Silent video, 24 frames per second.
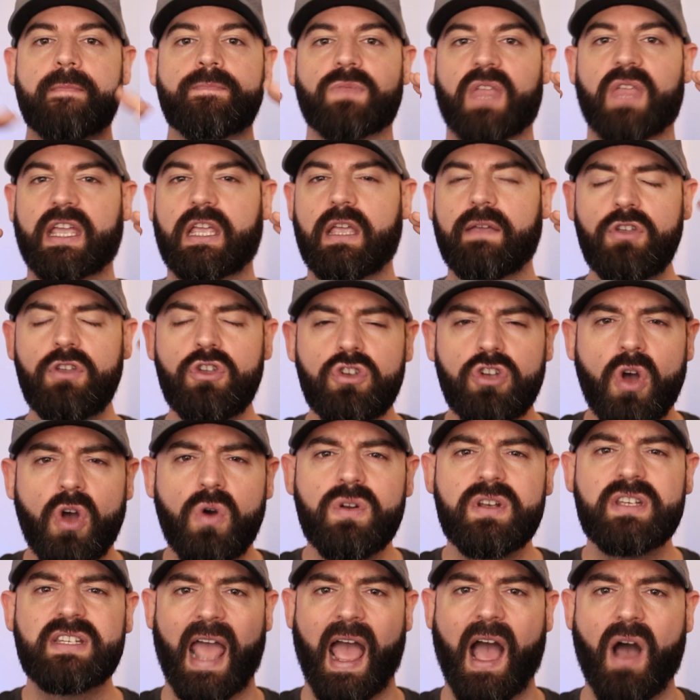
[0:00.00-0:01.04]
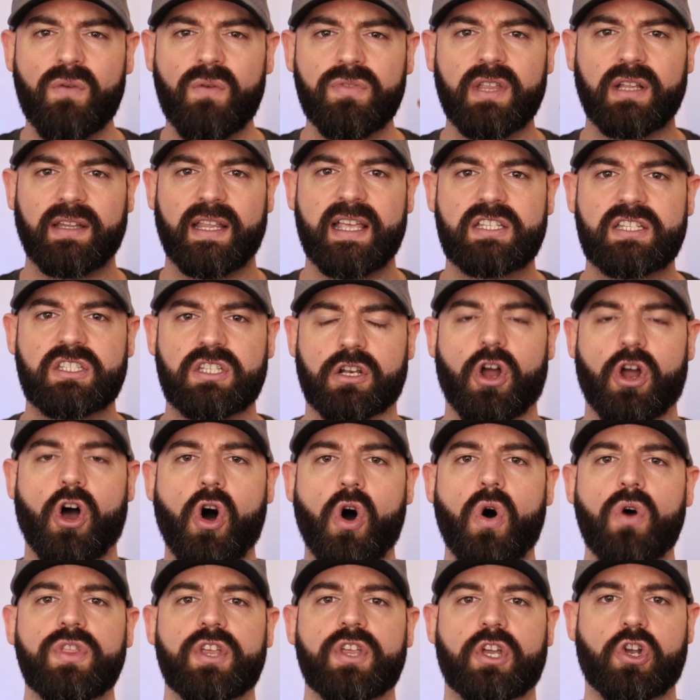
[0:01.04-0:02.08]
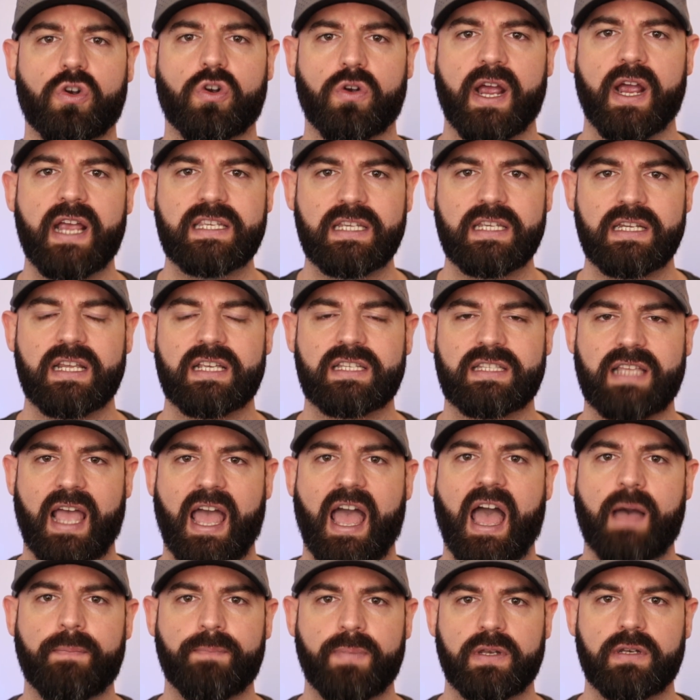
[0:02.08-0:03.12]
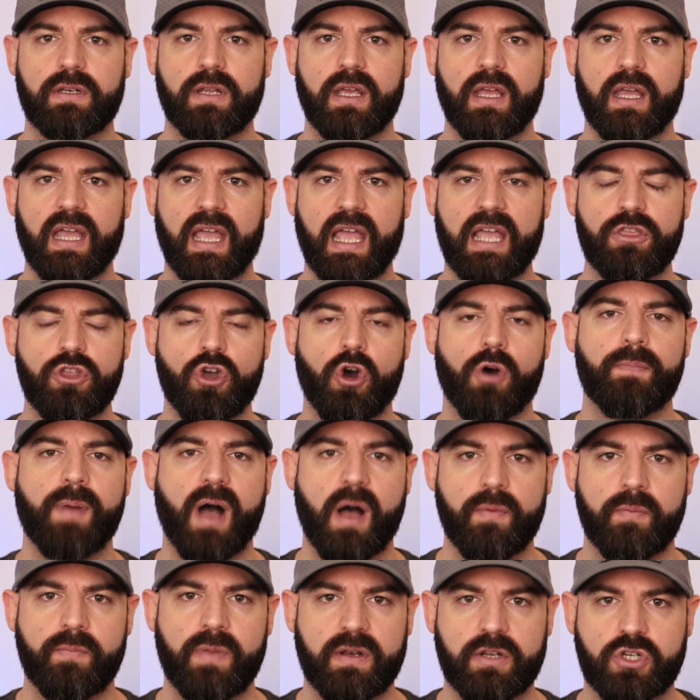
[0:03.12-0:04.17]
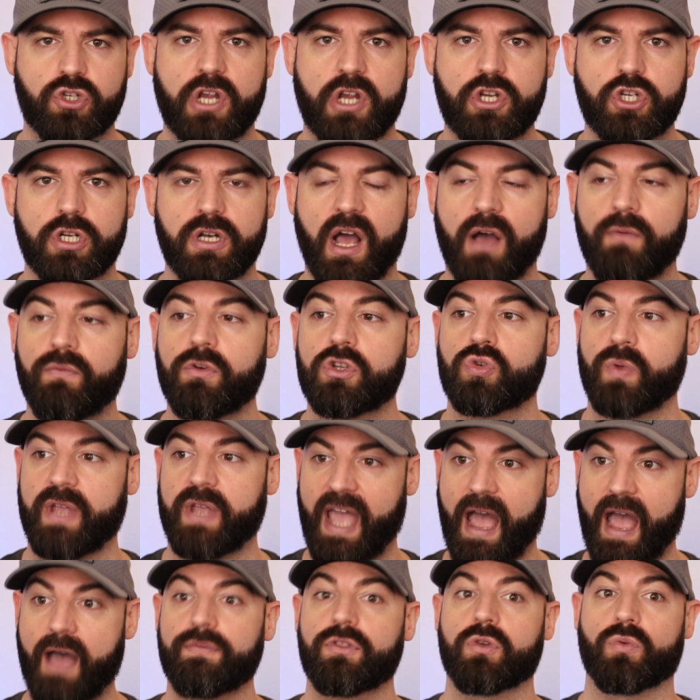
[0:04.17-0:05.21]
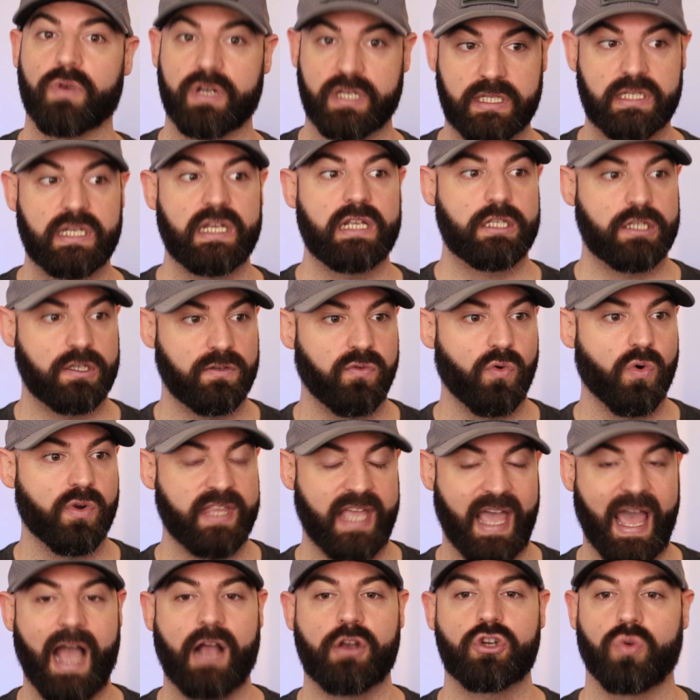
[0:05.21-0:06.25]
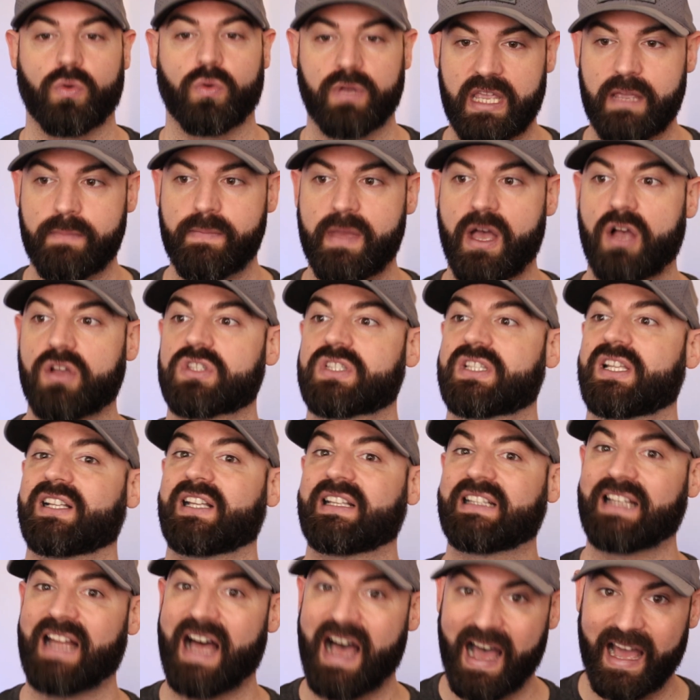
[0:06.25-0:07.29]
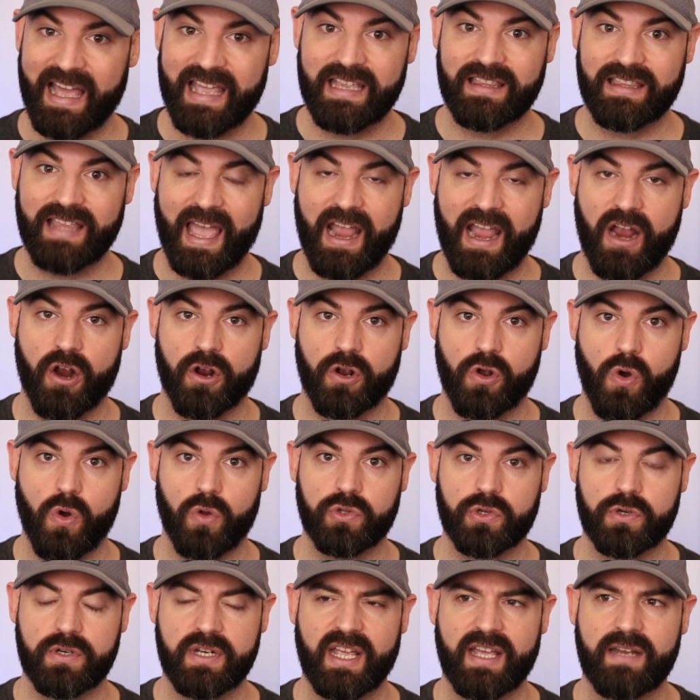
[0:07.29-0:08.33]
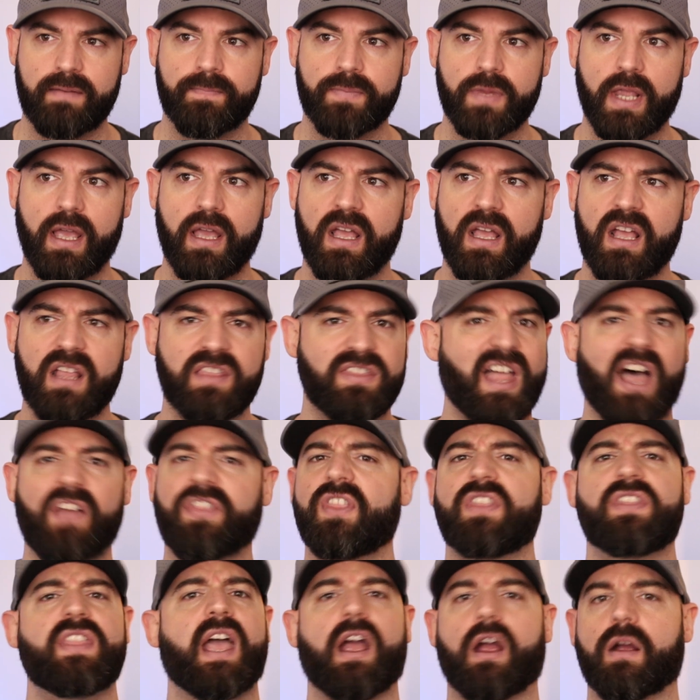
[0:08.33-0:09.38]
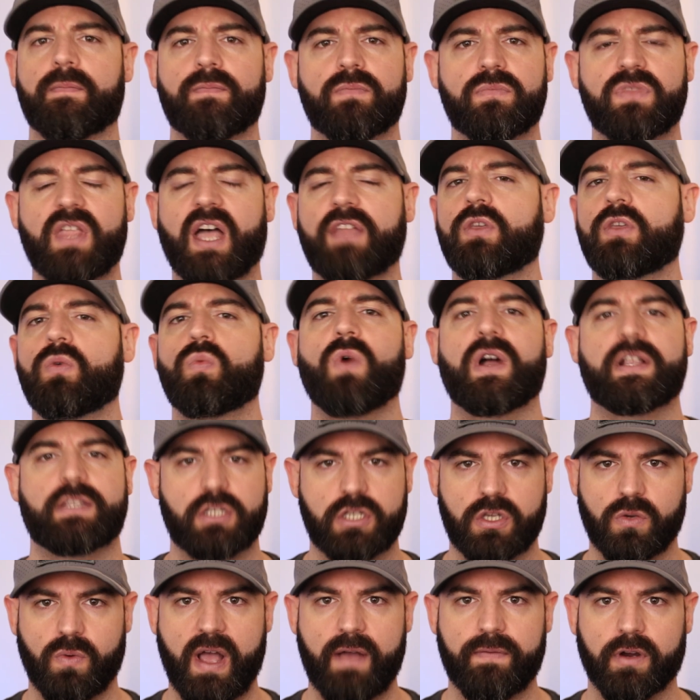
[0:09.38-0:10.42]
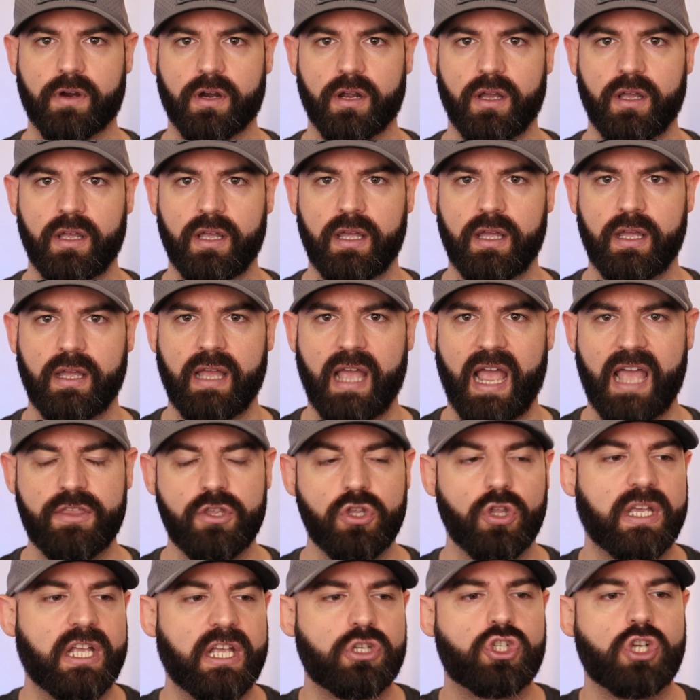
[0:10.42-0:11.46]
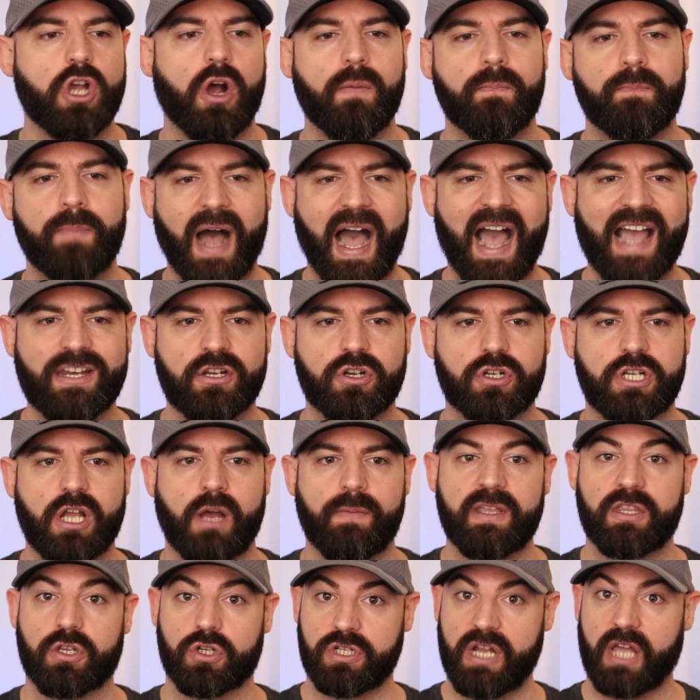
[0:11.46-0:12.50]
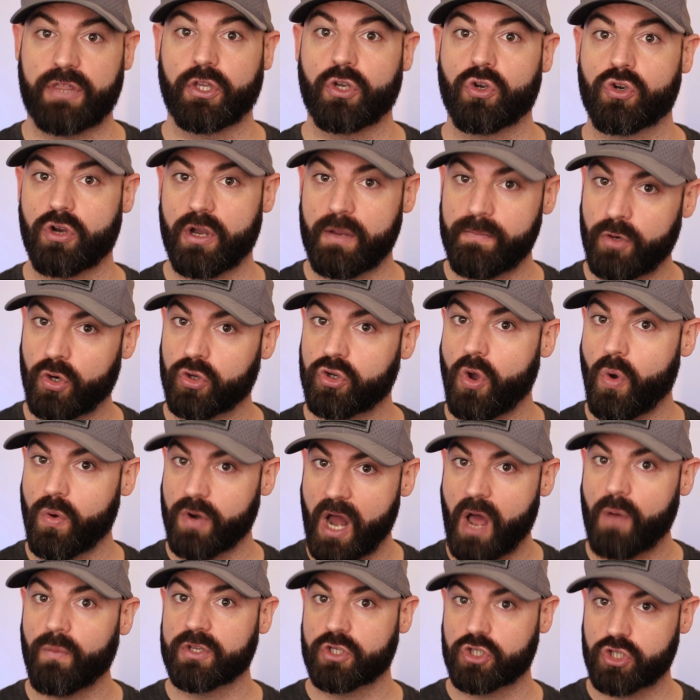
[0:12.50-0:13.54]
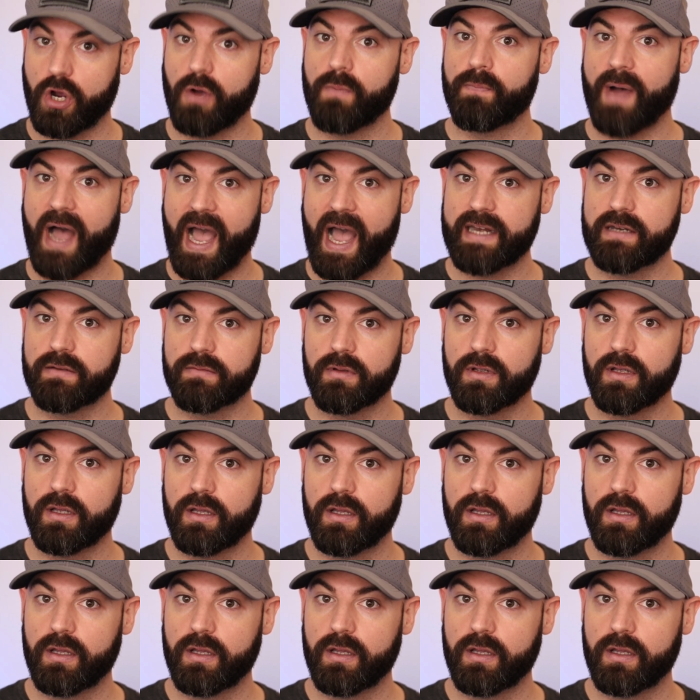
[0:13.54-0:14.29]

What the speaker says: Like, if you go down the list of all the craziness that happened in the Obama administration, of which we have the receipts for, the actual emails, the lying that Eric Holder did, nothing there, nothing whatsoever. And you look at Joe Biden, you're telling me there's nothing criminal going on with Joe Biden?